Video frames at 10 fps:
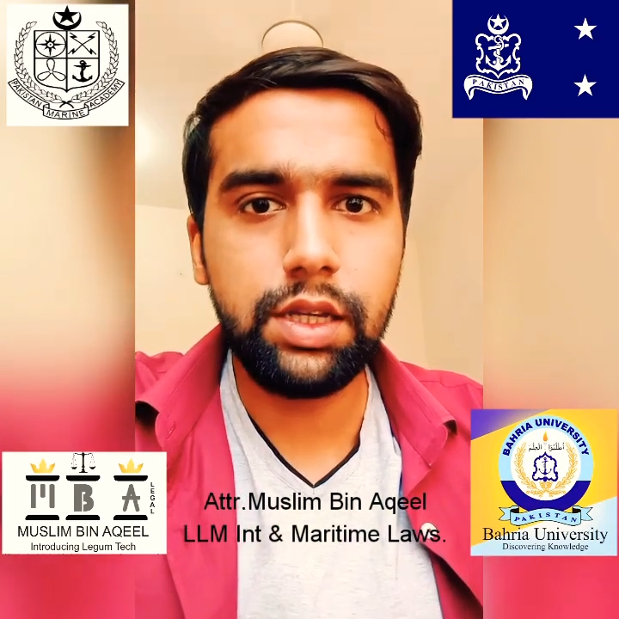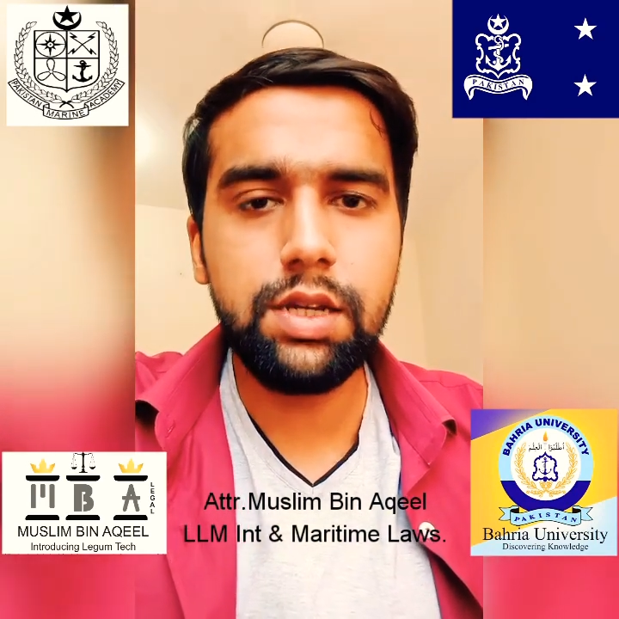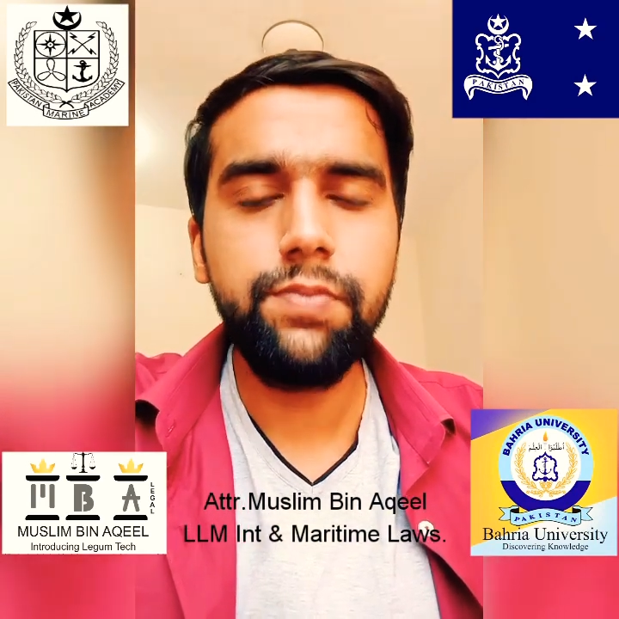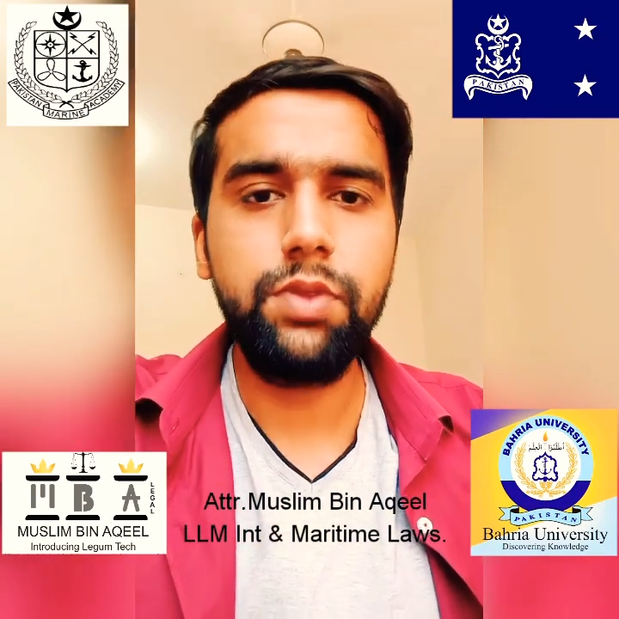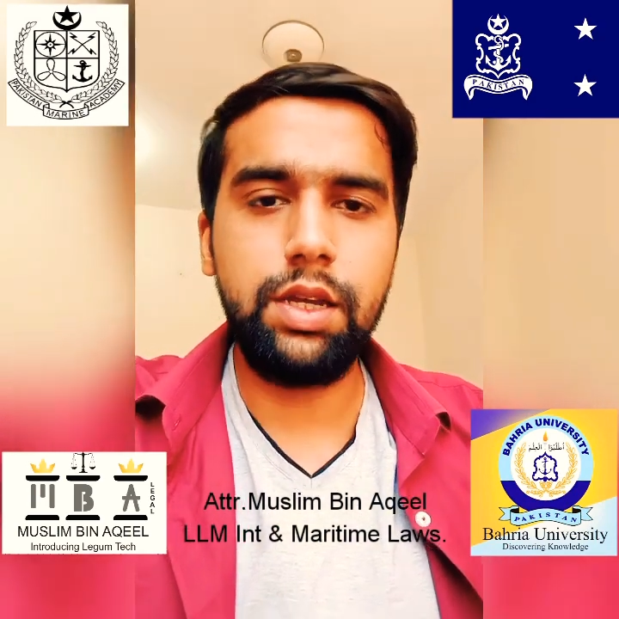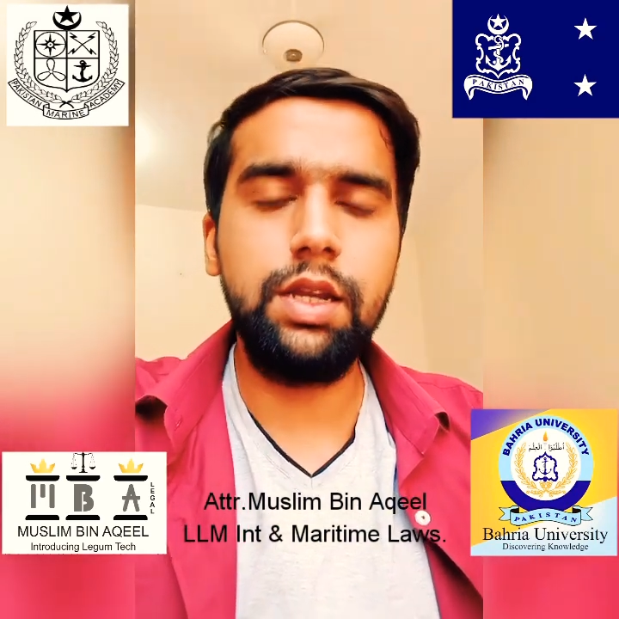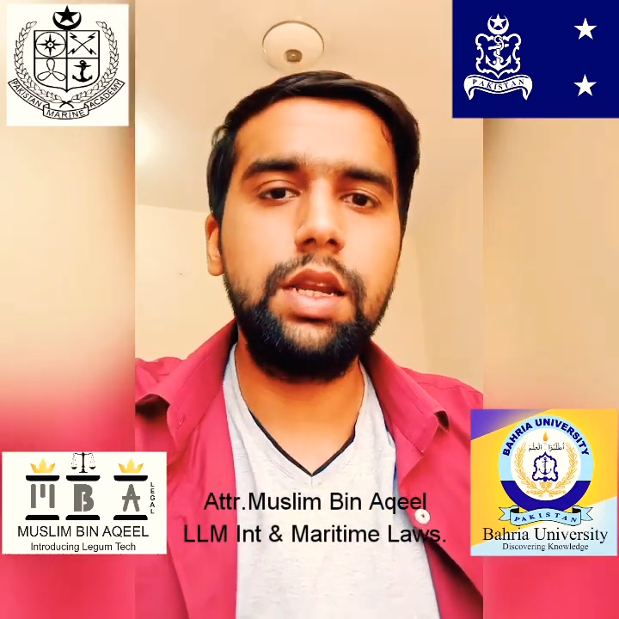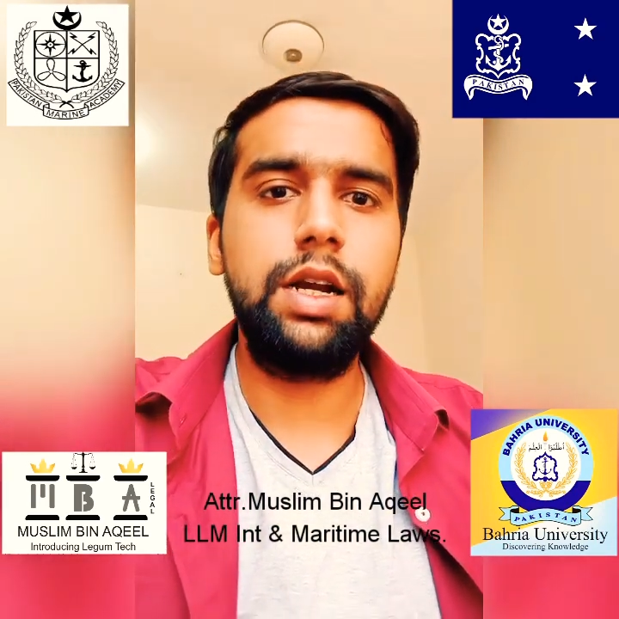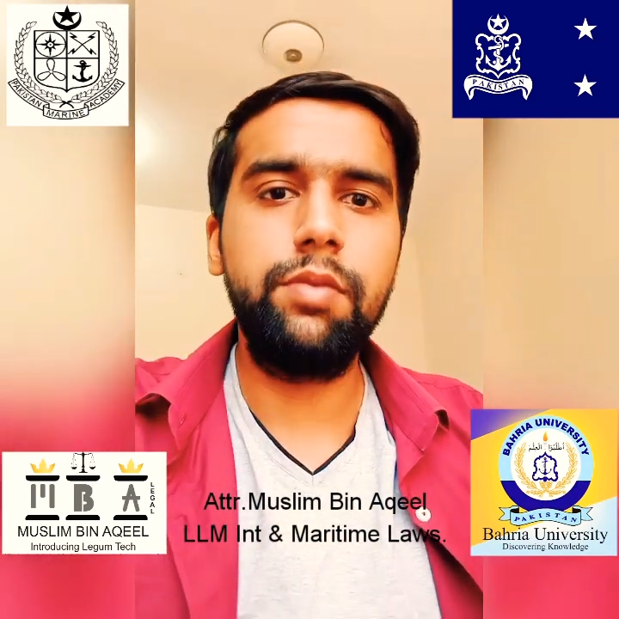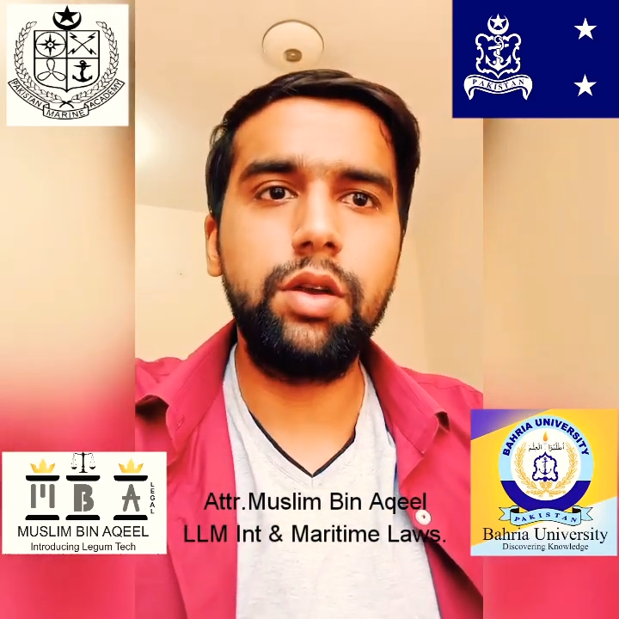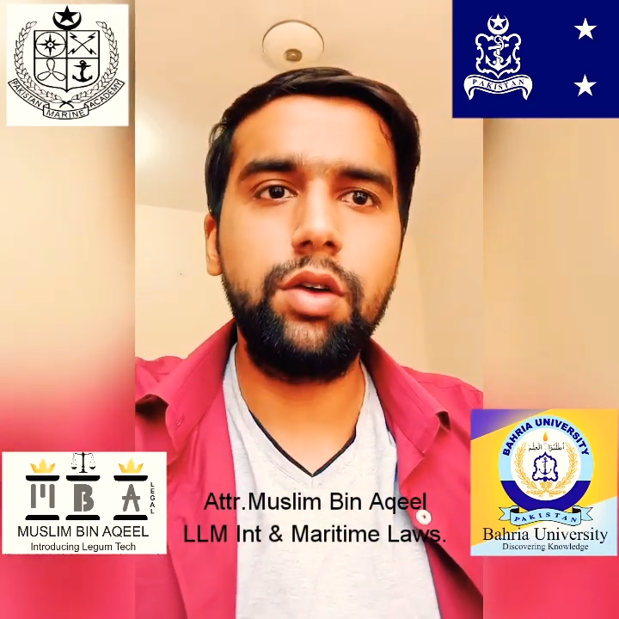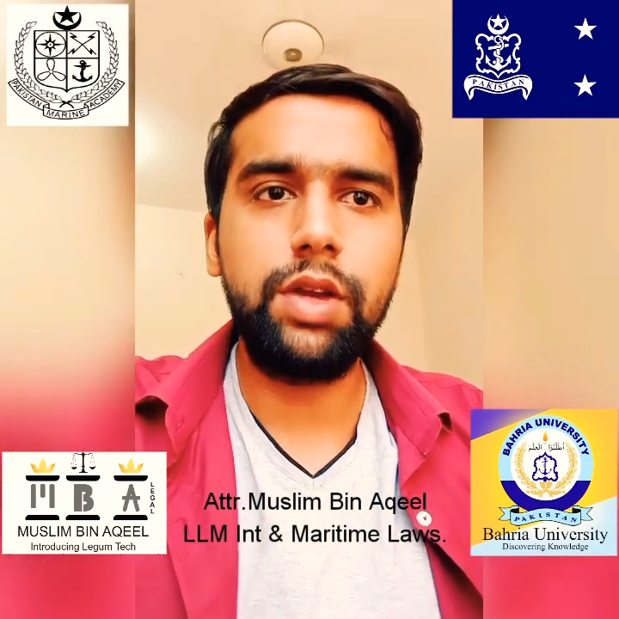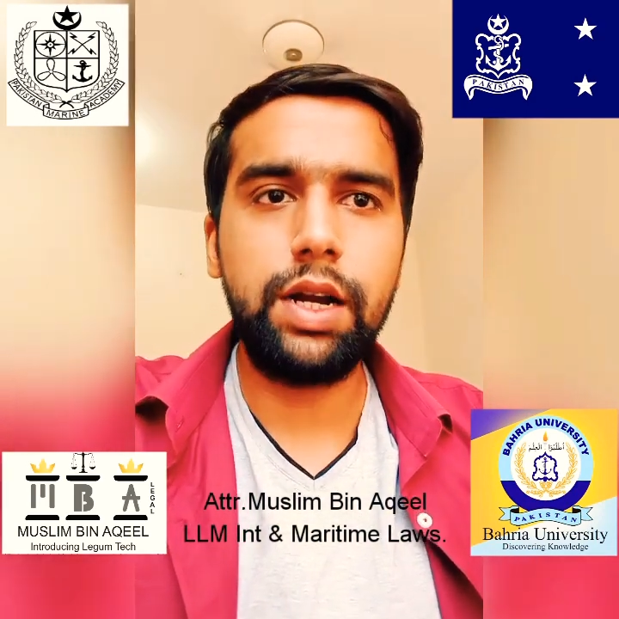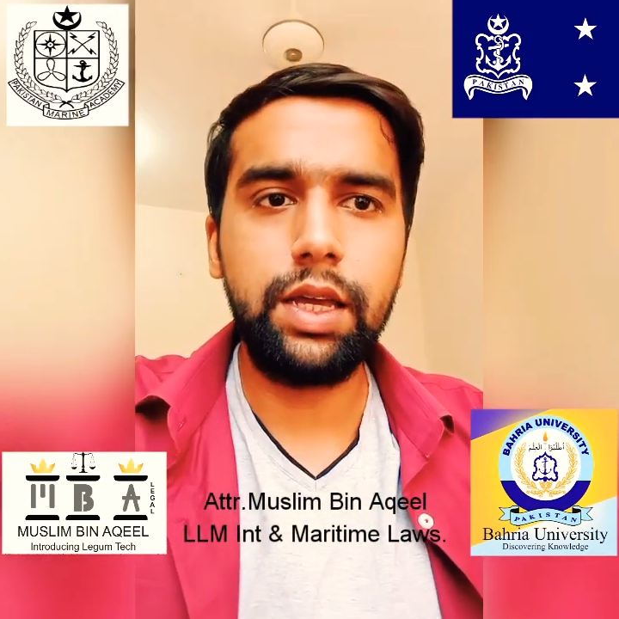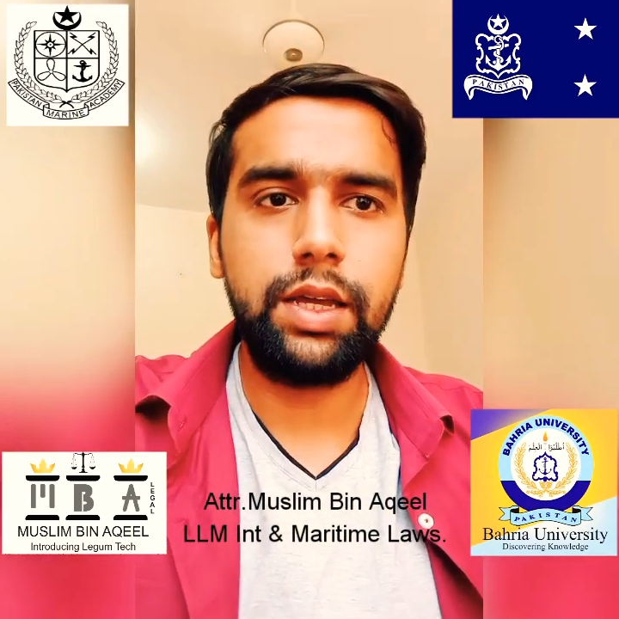the inland bill of
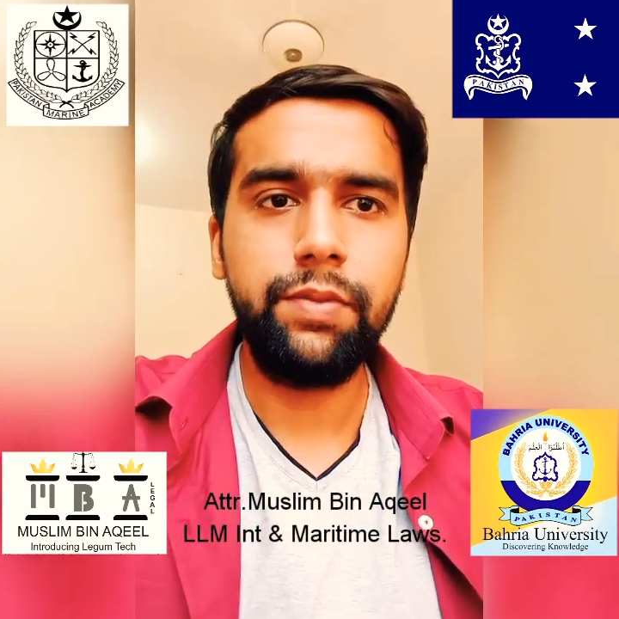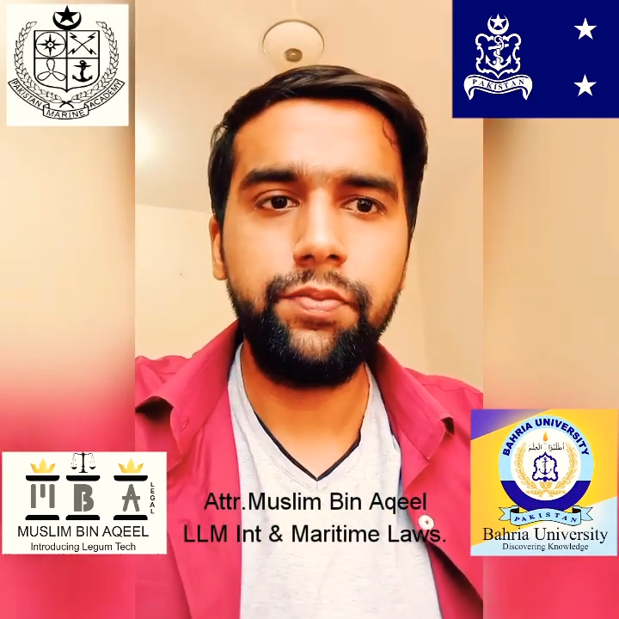lading.